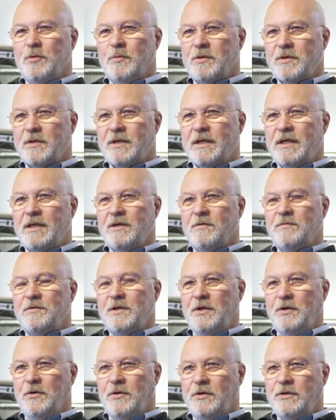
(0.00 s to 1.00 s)
at the Nürburgring
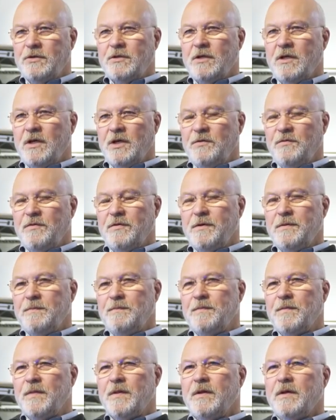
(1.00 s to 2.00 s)
Nordschleife with my
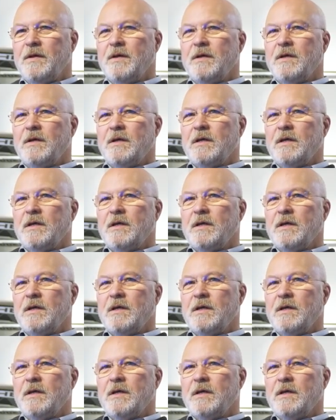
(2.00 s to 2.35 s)
father